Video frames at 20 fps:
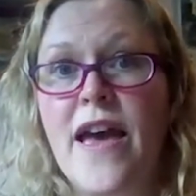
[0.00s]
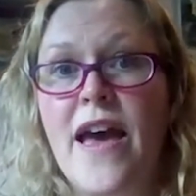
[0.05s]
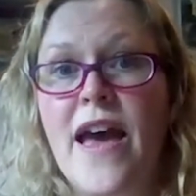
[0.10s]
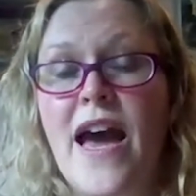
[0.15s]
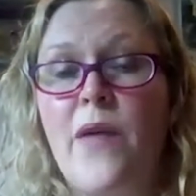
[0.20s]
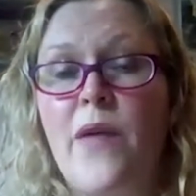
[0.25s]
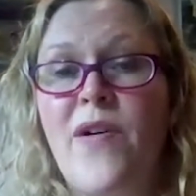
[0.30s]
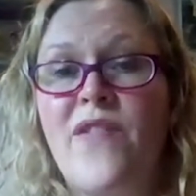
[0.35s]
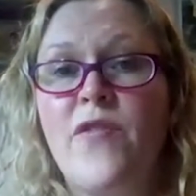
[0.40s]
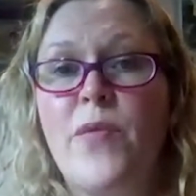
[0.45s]

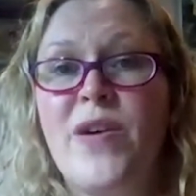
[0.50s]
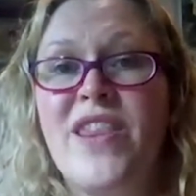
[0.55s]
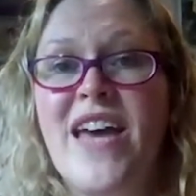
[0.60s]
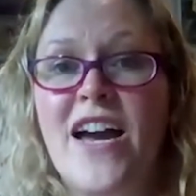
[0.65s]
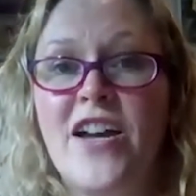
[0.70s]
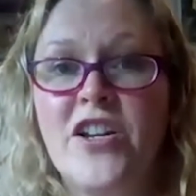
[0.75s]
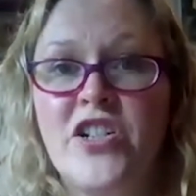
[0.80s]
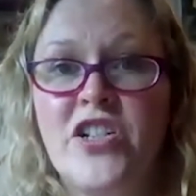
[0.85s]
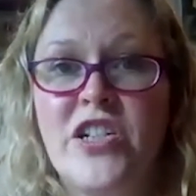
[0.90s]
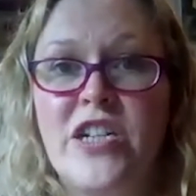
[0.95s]
However, with
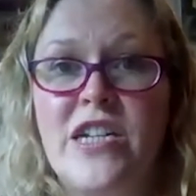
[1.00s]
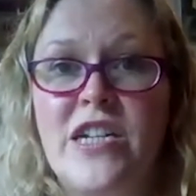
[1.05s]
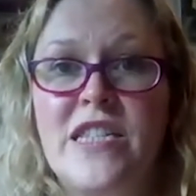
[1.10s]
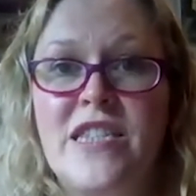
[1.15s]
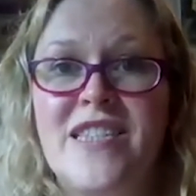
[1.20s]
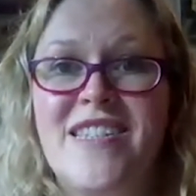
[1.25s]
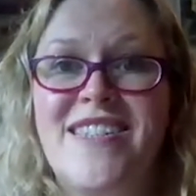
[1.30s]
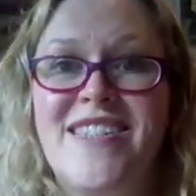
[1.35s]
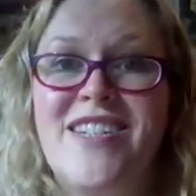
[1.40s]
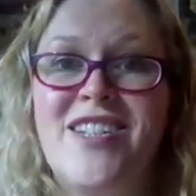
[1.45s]

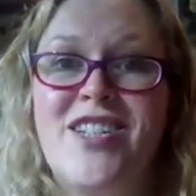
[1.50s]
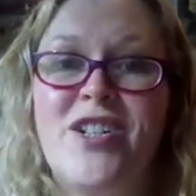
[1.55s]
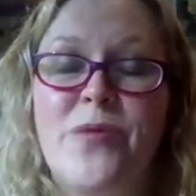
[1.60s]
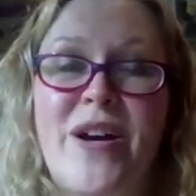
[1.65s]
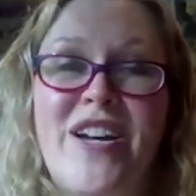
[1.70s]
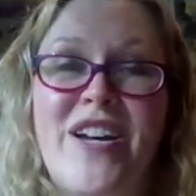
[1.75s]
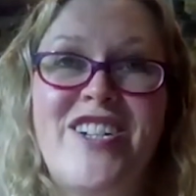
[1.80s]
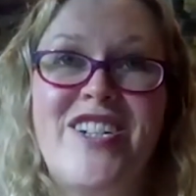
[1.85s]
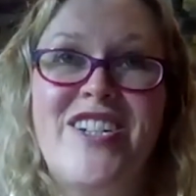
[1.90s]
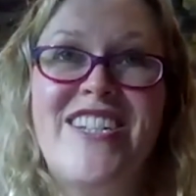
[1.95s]
ashes, the
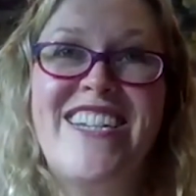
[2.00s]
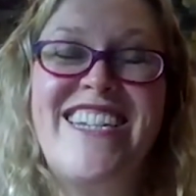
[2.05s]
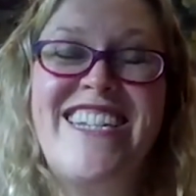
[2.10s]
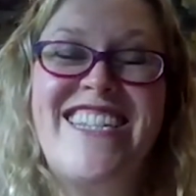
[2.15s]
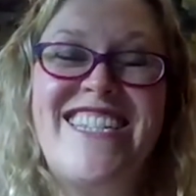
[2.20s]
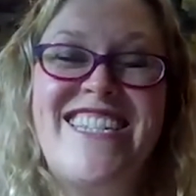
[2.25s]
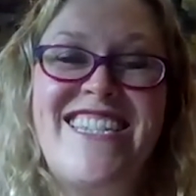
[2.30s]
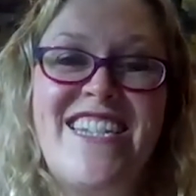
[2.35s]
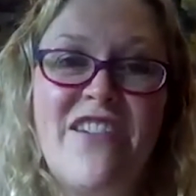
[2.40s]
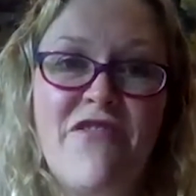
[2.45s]
situation
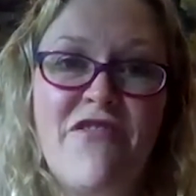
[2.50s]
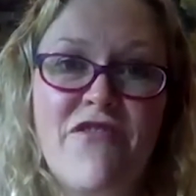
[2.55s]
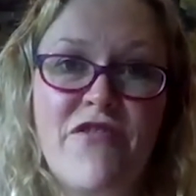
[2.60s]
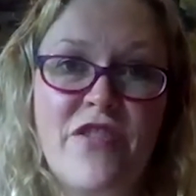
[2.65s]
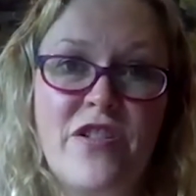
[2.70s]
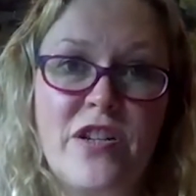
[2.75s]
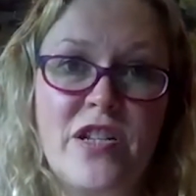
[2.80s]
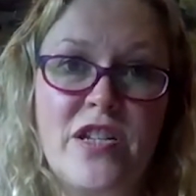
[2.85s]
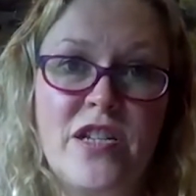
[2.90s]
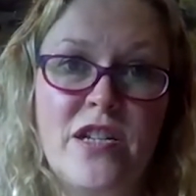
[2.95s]
is
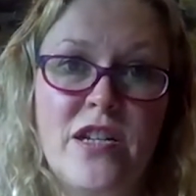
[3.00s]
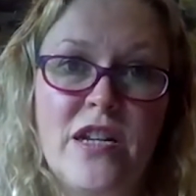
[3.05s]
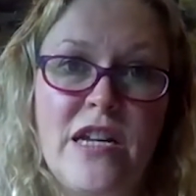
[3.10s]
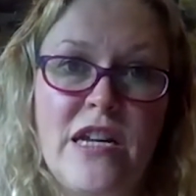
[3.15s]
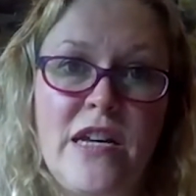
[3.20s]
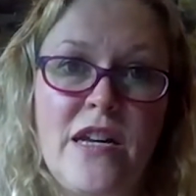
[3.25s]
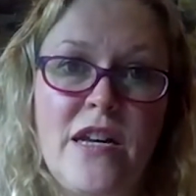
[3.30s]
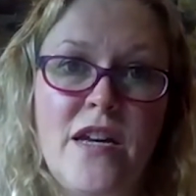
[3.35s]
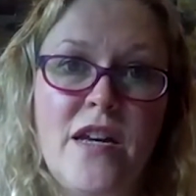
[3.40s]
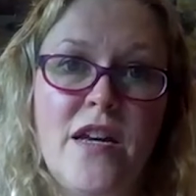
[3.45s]
different
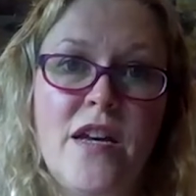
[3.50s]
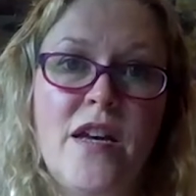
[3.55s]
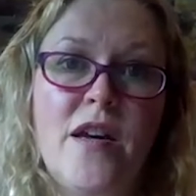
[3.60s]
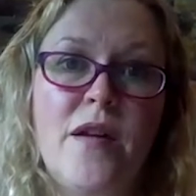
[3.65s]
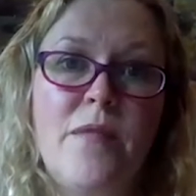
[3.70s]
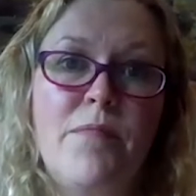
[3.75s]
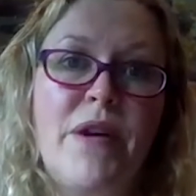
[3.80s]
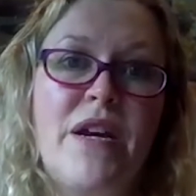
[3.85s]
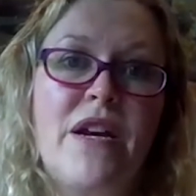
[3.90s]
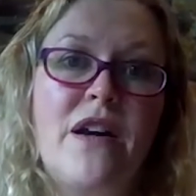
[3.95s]

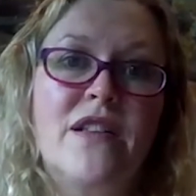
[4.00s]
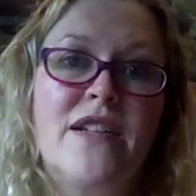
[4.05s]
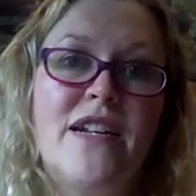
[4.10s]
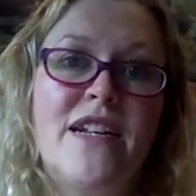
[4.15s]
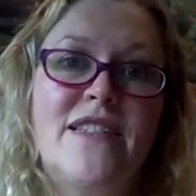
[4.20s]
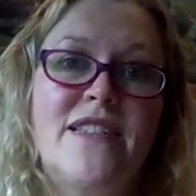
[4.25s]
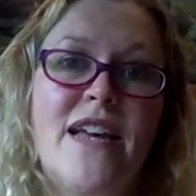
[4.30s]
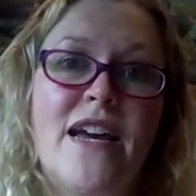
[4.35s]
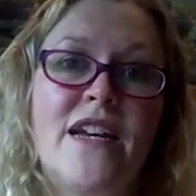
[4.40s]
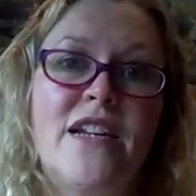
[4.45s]
because an
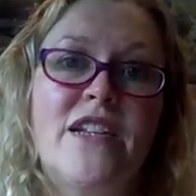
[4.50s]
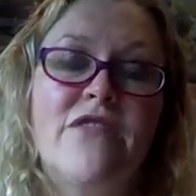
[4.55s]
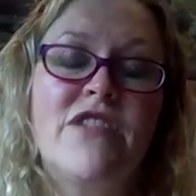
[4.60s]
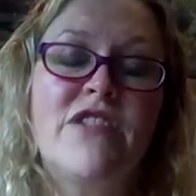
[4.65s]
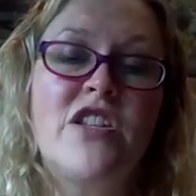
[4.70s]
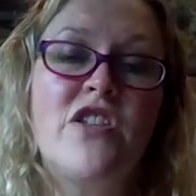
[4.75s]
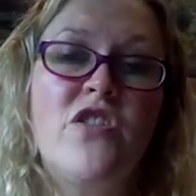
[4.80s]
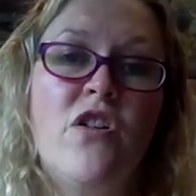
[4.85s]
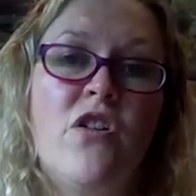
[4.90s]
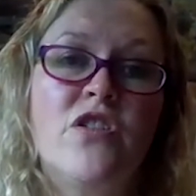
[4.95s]
executor
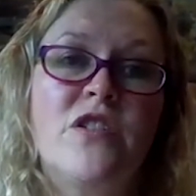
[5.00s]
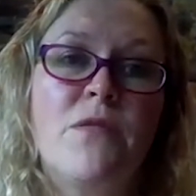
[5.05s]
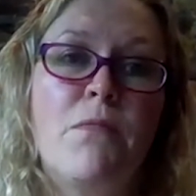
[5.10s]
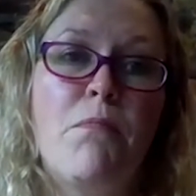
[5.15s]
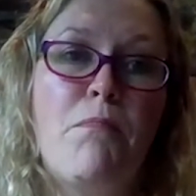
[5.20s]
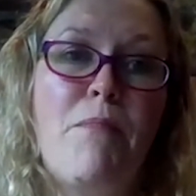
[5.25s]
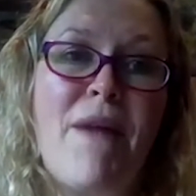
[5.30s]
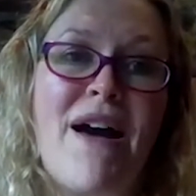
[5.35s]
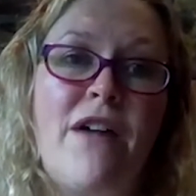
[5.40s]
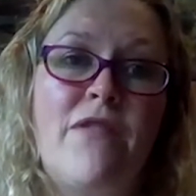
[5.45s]
is not
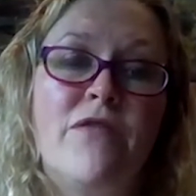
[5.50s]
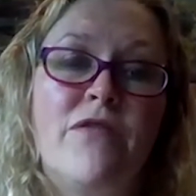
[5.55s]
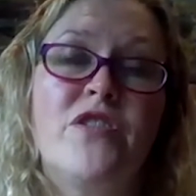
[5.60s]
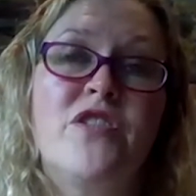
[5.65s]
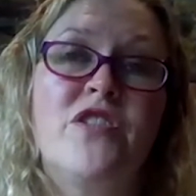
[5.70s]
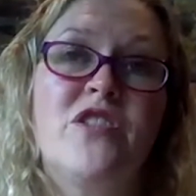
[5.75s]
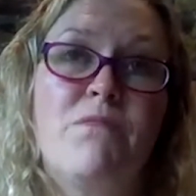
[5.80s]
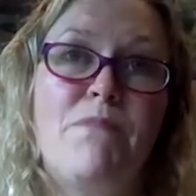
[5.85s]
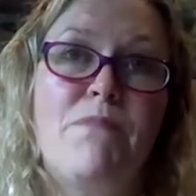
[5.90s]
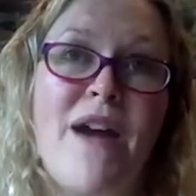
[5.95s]

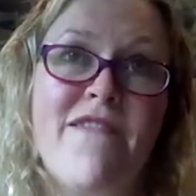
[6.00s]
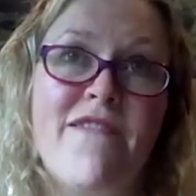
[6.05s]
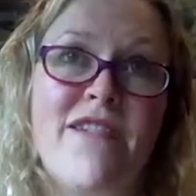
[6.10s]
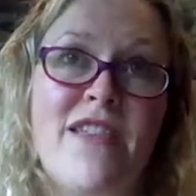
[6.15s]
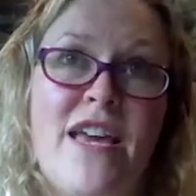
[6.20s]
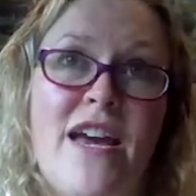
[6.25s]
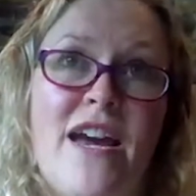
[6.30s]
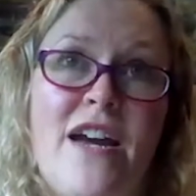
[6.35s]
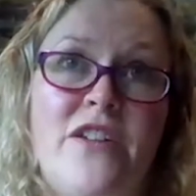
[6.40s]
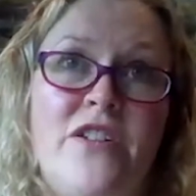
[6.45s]
bound to bury
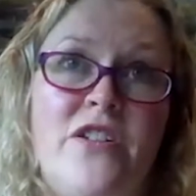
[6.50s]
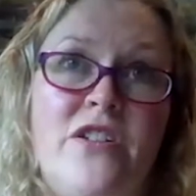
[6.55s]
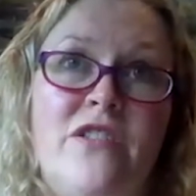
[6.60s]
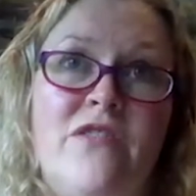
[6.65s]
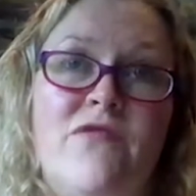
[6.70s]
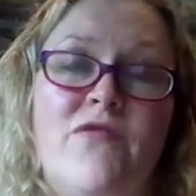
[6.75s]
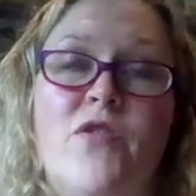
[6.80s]
the ashes.